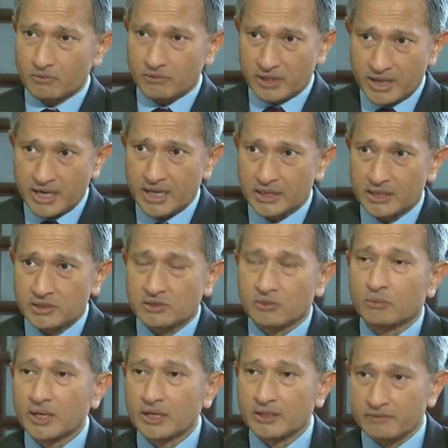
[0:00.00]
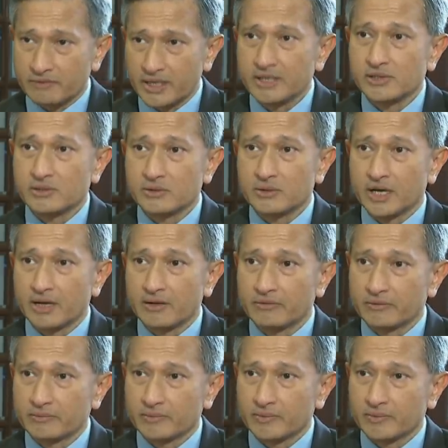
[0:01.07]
regardless of what device you have,